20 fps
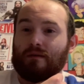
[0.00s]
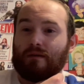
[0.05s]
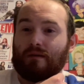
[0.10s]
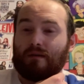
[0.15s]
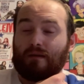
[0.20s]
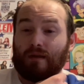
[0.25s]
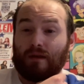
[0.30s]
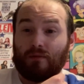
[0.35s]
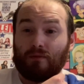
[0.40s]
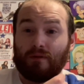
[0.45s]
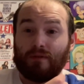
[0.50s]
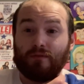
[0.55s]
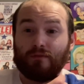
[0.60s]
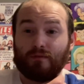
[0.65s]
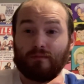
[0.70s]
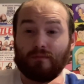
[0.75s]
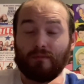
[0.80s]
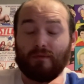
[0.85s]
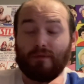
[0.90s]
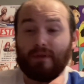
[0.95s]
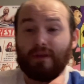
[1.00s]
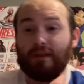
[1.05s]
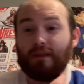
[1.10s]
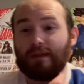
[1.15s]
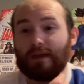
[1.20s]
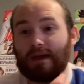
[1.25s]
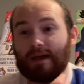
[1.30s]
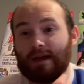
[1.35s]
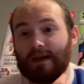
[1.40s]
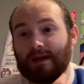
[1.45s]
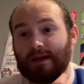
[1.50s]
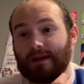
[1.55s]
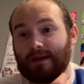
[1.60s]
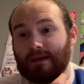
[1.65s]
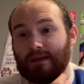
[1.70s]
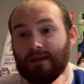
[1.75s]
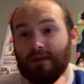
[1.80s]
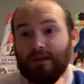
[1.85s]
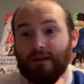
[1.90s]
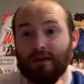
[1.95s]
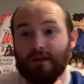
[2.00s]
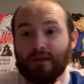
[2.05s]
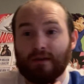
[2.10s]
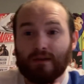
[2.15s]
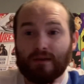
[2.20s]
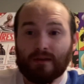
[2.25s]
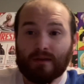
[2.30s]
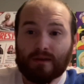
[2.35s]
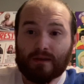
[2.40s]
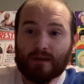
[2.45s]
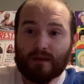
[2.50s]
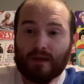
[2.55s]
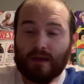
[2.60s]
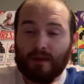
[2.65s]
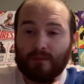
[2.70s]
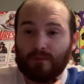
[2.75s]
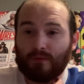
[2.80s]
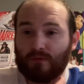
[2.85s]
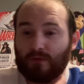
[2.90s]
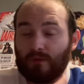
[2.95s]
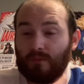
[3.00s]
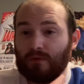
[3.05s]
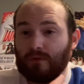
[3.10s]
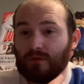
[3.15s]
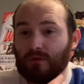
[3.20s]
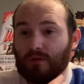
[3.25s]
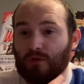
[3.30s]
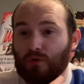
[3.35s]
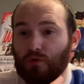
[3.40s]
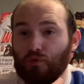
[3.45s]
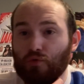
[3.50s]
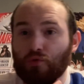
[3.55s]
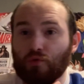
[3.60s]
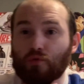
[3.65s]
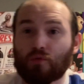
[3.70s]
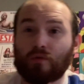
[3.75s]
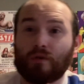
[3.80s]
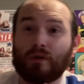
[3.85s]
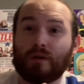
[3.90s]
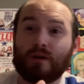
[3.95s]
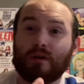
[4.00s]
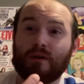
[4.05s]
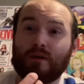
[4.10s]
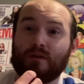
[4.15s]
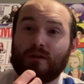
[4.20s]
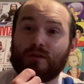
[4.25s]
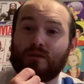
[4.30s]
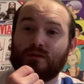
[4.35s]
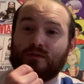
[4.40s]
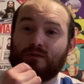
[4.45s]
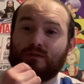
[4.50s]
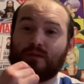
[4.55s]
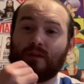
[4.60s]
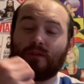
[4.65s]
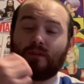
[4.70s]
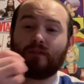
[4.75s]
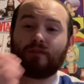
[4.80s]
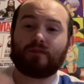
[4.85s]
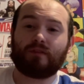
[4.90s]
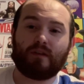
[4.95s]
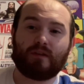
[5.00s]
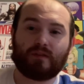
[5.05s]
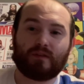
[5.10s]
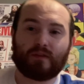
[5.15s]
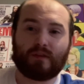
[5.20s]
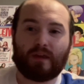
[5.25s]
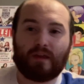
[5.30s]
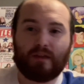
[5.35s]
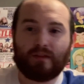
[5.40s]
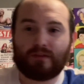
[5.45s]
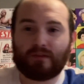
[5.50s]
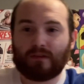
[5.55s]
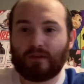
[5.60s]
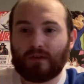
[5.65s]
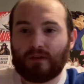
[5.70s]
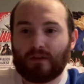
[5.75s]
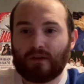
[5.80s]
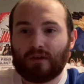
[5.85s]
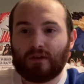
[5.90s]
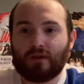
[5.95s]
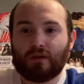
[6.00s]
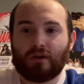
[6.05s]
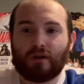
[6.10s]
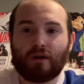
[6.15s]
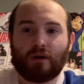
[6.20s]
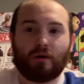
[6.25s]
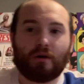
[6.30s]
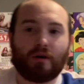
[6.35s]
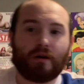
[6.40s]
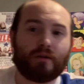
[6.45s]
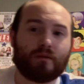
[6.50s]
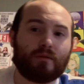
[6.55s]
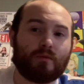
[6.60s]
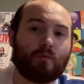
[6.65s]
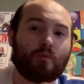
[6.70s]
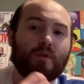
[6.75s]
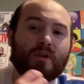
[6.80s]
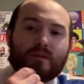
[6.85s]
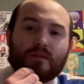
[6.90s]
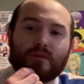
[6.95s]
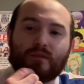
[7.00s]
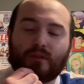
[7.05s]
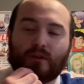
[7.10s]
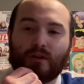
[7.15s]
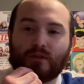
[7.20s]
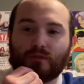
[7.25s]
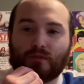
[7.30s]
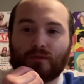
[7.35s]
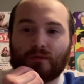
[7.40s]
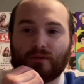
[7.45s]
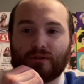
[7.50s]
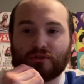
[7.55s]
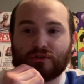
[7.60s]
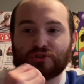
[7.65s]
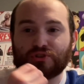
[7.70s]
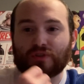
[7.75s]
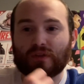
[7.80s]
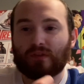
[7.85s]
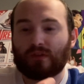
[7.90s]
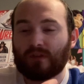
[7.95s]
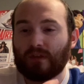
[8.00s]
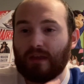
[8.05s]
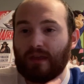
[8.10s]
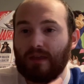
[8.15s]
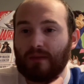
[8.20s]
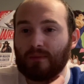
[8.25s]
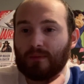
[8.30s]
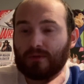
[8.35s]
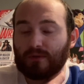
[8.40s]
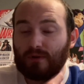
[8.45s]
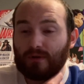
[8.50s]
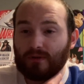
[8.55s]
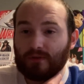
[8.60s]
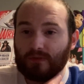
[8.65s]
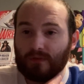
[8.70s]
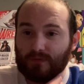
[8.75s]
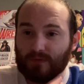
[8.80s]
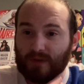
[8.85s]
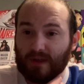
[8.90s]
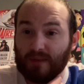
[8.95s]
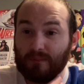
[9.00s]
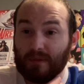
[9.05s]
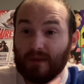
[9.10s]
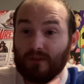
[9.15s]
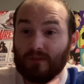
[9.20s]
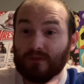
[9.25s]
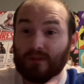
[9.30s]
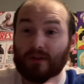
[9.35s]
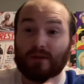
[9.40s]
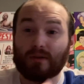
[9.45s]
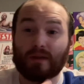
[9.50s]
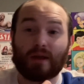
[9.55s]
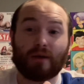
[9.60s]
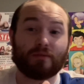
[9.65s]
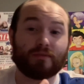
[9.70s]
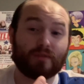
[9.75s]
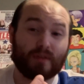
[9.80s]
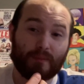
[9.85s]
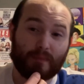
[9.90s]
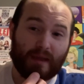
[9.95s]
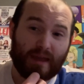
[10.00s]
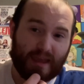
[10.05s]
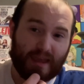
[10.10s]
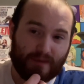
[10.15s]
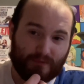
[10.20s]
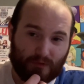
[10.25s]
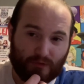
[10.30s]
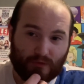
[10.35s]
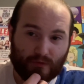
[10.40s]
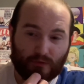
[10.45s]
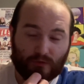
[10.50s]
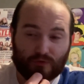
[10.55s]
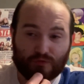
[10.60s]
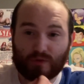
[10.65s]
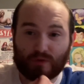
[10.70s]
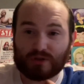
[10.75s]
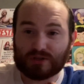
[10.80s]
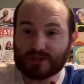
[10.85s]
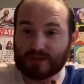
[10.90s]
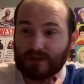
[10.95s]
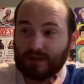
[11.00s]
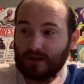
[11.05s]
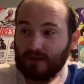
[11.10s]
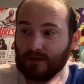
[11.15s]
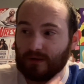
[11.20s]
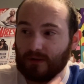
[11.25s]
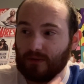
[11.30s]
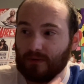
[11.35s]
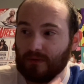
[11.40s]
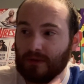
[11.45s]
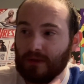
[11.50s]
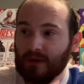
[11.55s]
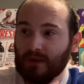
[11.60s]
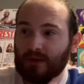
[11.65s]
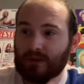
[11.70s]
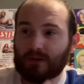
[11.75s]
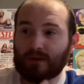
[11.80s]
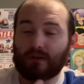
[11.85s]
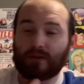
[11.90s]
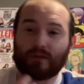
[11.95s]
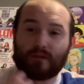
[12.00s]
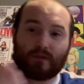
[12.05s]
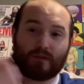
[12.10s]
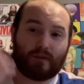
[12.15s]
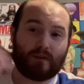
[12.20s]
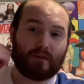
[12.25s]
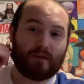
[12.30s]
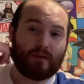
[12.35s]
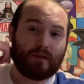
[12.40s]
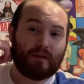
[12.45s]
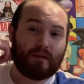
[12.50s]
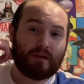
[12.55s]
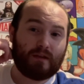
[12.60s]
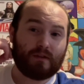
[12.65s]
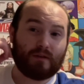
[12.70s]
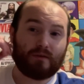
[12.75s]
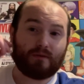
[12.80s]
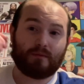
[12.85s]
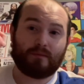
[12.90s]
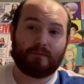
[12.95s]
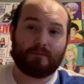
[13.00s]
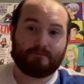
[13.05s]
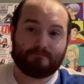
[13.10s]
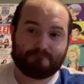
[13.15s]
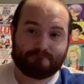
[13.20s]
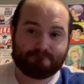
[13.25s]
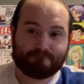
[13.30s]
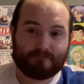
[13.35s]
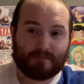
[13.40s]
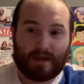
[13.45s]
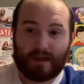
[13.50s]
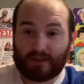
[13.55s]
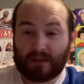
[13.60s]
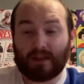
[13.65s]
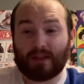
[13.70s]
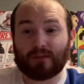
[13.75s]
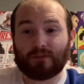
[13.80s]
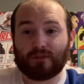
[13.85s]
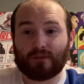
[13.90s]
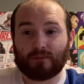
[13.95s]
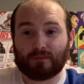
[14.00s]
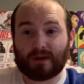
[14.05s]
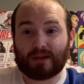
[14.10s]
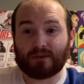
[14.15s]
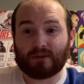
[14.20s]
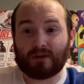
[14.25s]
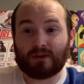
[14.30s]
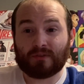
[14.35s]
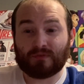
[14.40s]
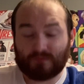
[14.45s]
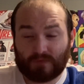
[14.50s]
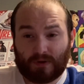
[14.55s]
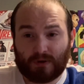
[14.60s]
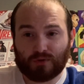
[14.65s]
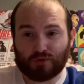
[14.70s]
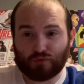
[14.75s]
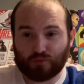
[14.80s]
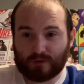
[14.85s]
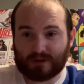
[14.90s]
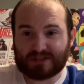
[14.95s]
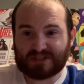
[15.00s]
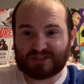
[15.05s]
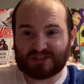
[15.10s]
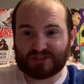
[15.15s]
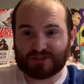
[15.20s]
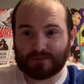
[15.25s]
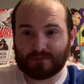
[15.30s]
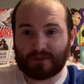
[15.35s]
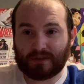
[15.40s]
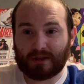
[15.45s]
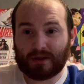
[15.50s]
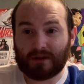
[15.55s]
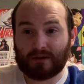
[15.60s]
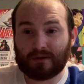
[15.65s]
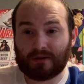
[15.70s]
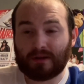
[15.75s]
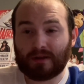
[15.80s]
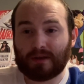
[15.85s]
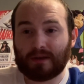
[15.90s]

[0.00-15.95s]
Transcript: everyone, normally I am someone who doesn't dictate on what content creators should say in regards to their fan base there, how they behave in certain situations there, because, I think that's a rather unfair criticism there,